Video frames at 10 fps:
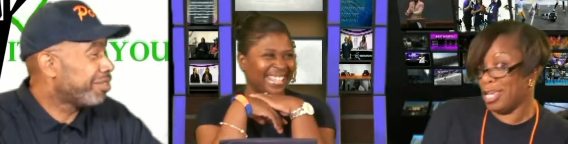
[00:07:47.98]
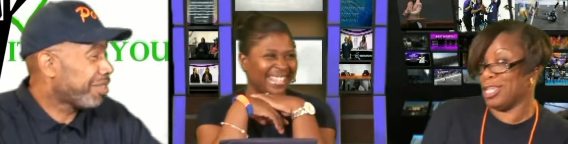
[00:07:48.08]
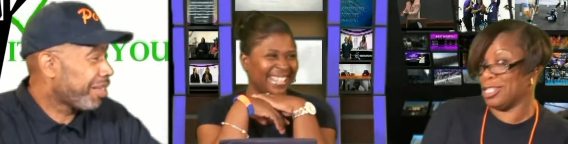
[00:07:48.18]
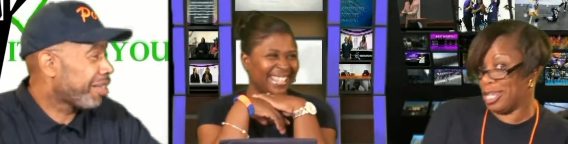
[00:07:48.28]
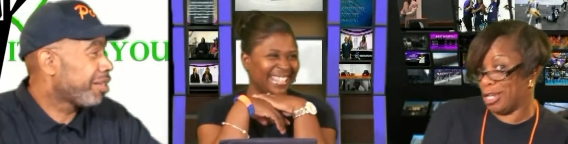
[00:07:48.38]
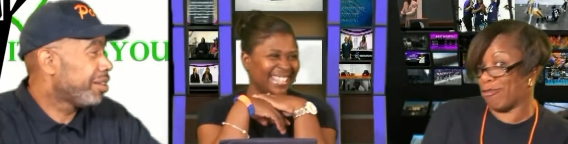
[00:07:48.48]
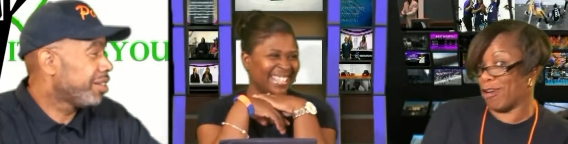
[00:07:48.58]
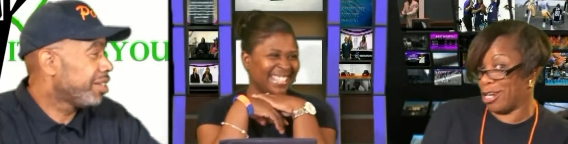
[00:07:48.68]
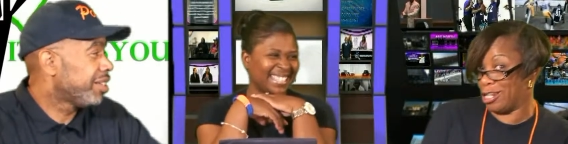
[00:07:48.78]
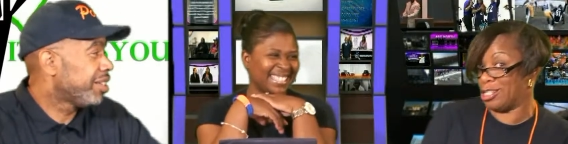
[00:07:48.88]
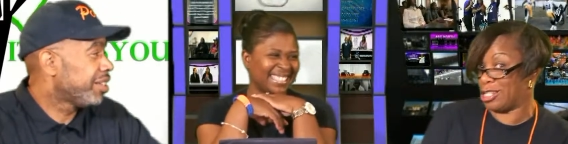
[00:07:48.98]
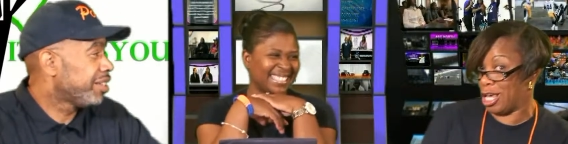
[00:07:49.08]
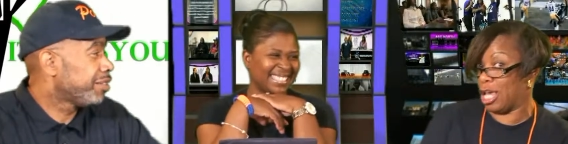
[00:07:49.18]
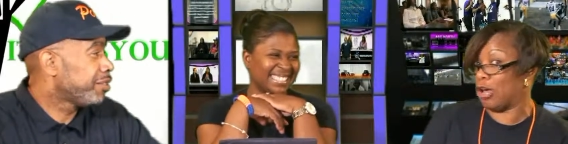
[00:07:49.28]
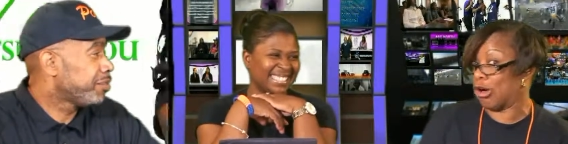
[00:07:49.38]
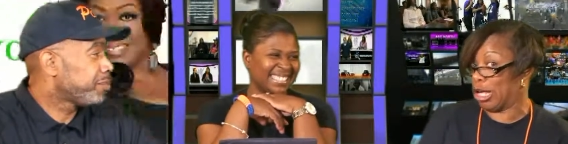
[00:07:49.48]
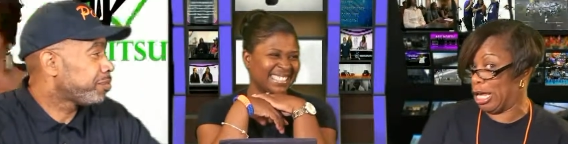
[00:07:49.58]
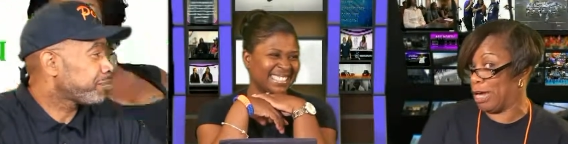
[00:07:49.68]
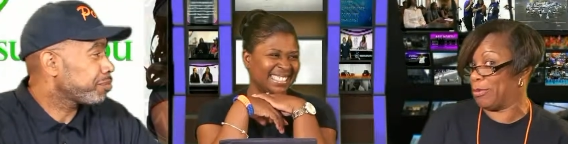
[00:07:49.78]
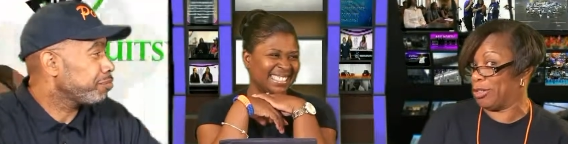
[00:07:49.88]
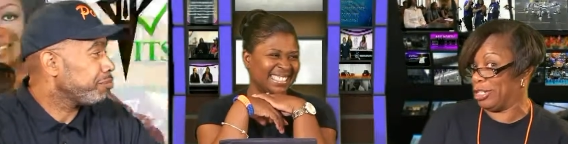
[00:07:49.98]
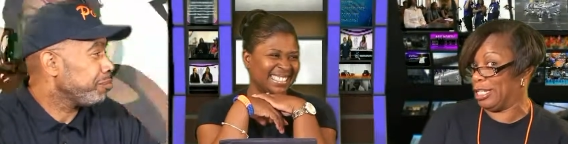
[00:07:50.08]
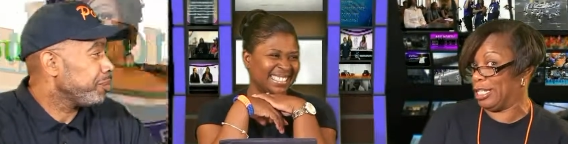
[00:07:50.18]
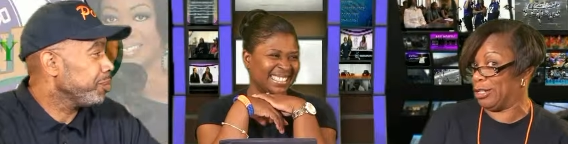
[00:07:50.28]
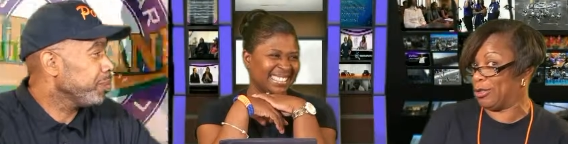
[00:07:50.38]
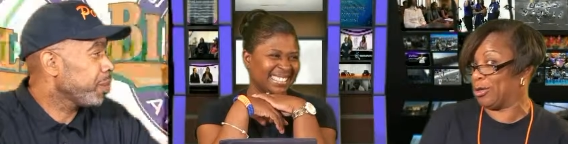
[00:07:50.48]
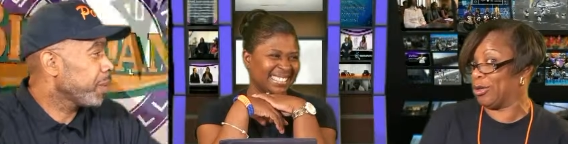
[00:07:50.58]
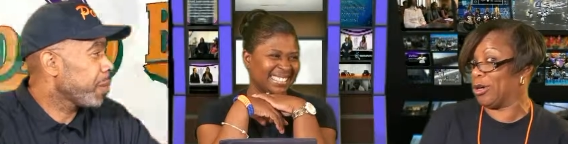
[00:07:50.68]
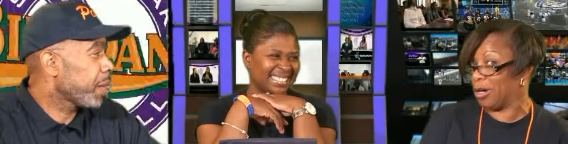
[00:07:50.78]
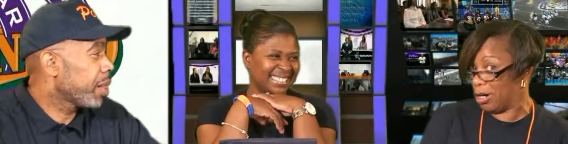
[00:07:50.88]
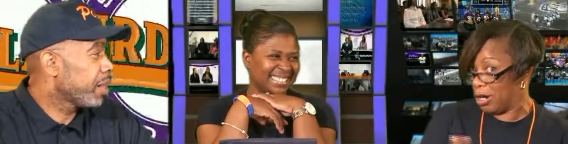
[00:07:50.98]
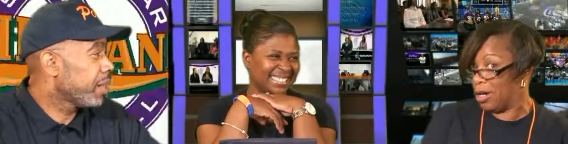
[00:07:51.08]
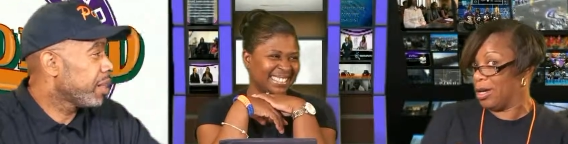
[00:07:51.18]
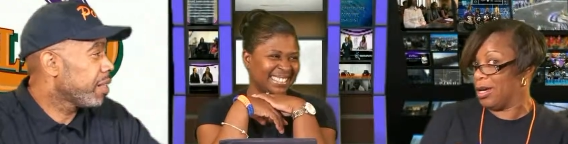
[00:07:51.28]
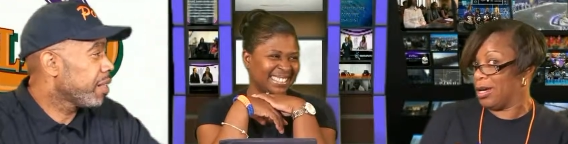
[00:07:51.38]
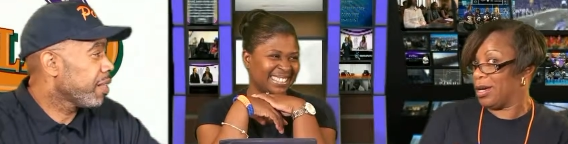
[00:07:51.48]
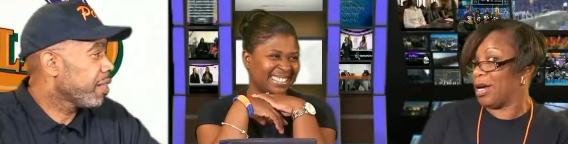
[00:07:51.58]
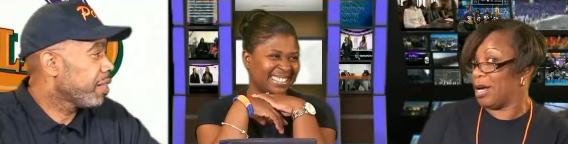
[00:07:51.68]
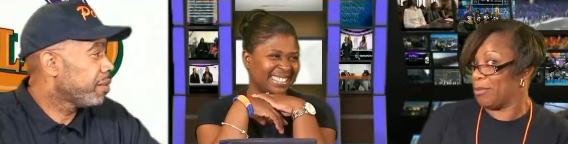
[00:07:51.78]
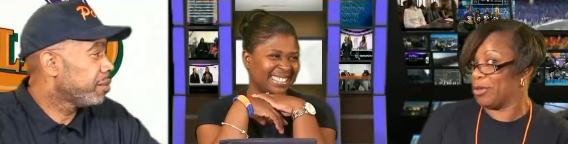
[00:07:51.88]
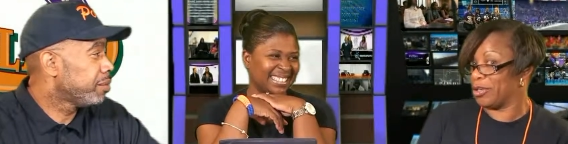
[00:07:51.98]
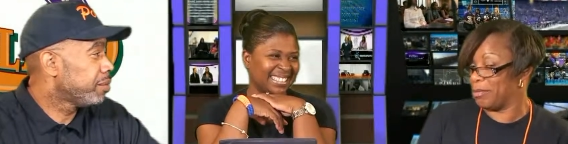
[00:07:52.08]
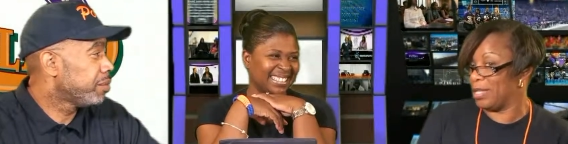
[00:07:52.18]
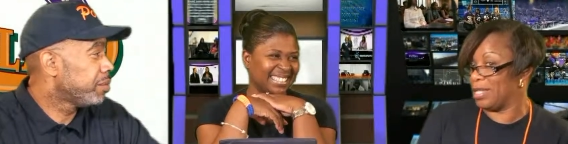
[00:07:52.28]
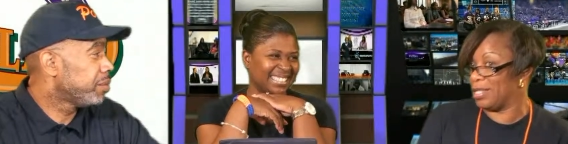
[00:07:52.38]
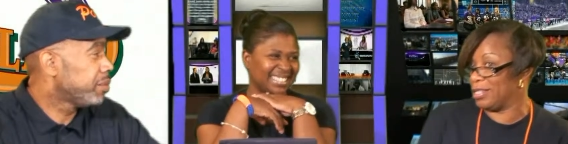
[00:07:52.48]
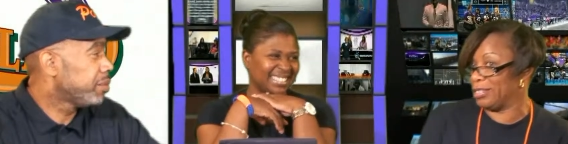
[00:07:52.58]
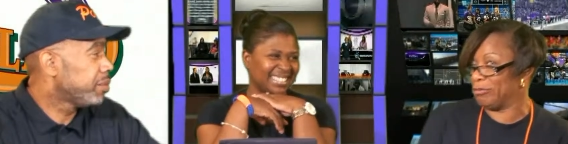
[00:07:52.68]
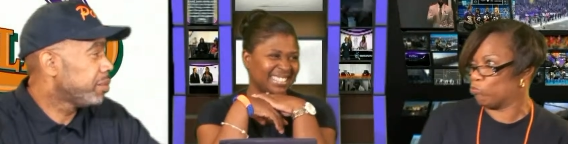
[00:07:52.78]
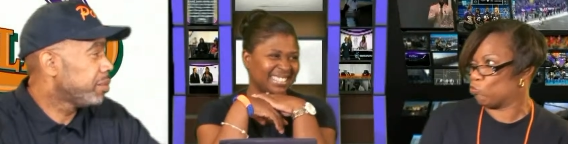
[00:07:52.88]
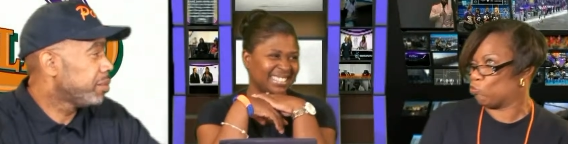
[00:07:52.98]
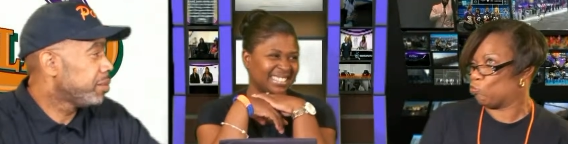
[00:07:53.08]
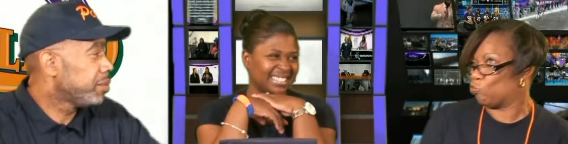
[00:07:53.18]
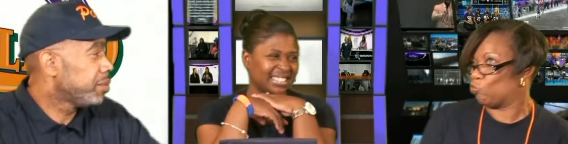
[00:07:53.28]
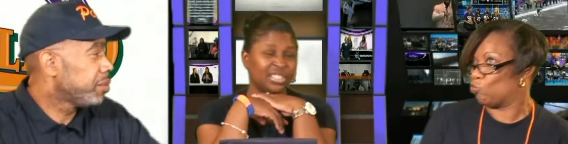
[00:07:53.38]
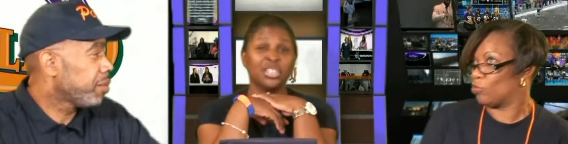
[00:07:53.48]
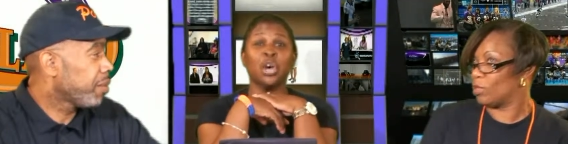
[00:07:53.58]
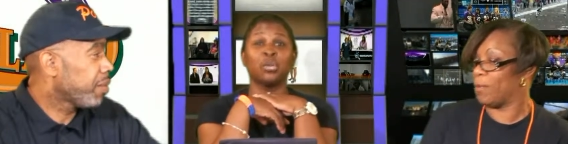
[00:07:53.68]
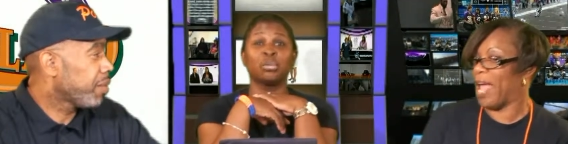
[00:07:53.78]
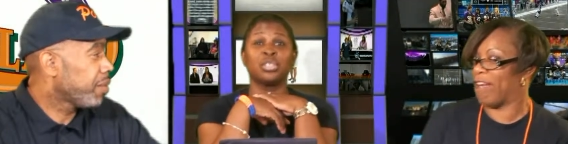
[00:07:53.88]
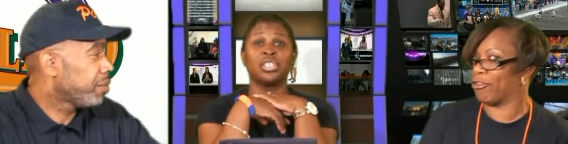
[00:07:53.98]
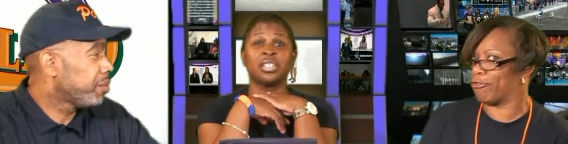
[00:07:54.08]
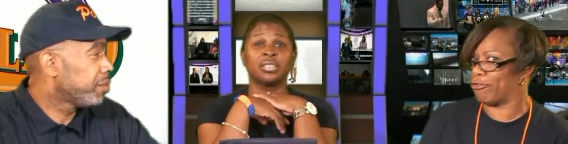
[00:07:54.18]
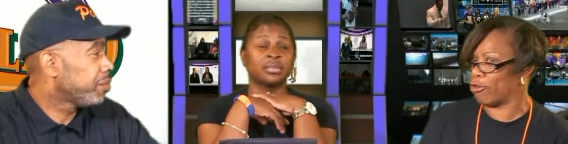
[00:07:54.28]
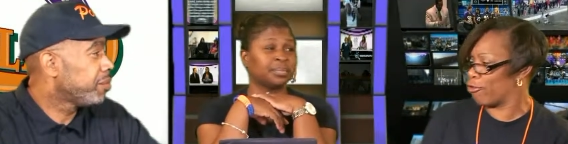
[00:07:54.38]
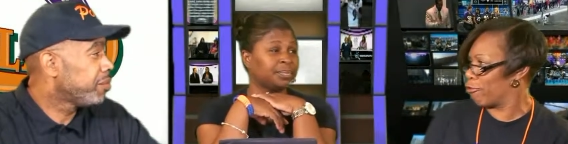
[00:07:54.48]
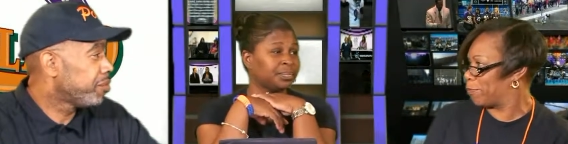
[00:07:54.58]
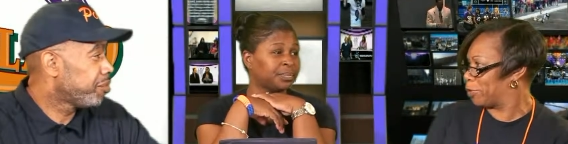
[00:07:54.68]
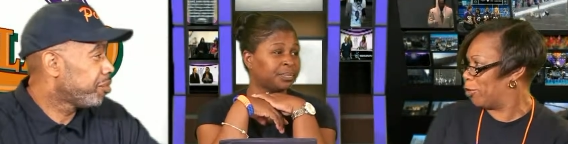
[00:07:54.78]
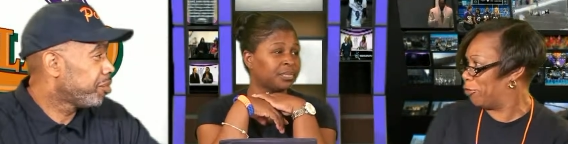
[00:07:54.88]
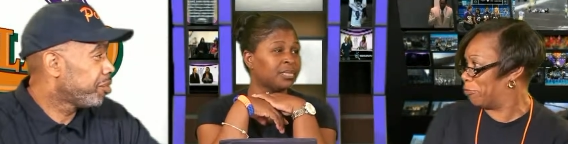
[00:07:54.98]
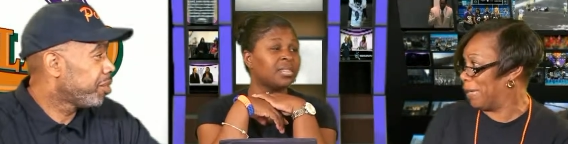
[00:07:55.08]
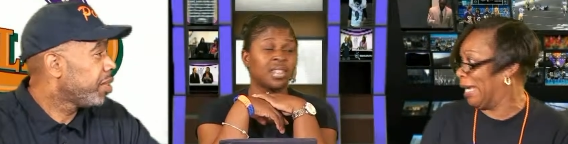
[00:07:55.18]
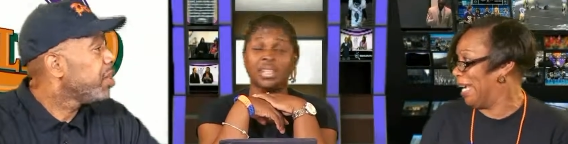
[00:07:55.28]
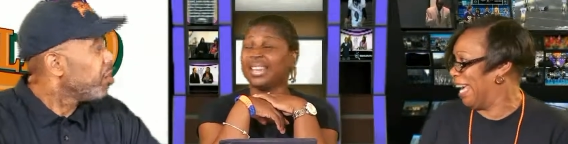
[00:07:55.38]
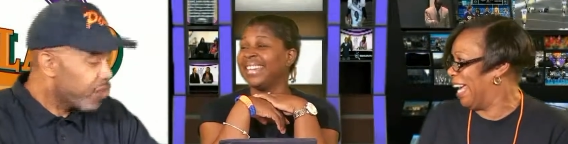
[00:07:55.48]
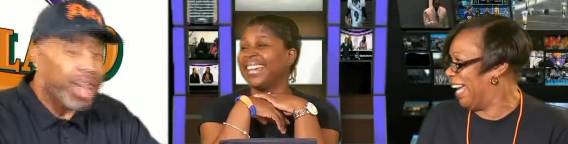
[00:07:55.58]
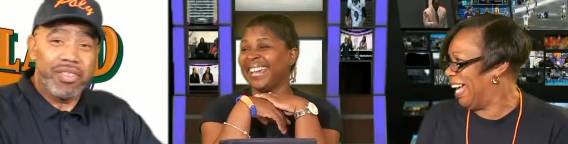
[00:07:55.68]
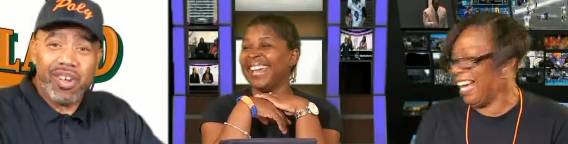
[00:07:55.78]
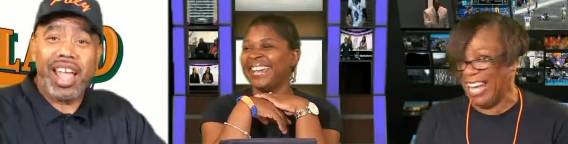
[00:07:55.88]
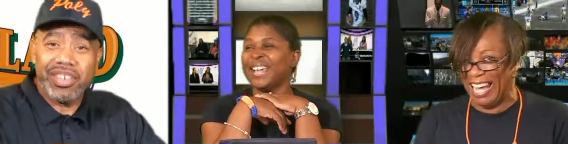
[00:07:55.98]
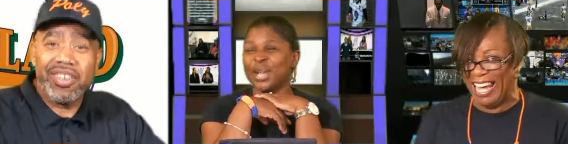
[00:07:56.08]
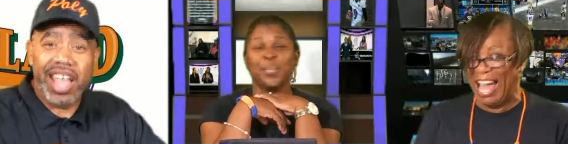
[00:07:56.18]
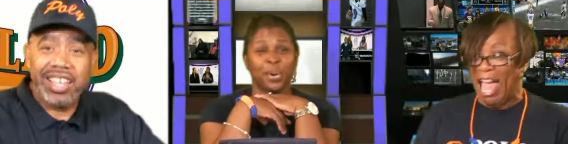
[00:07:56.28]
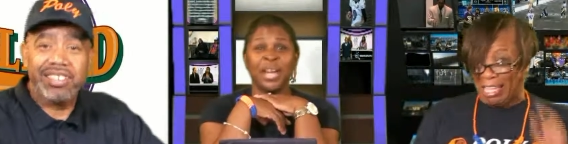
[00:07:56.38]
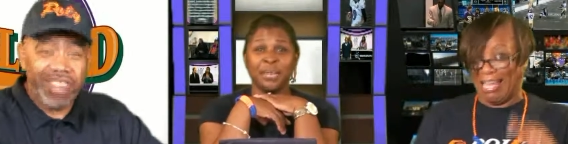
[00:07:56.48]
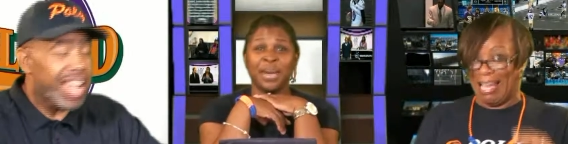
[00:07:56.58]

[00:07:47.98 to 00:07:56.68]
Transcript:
Speaker 1: He's getting ready to say, okay, I'm going to deal, or I'm going to be I'm gonna have the fur ripped off me. right, right, right. Pretty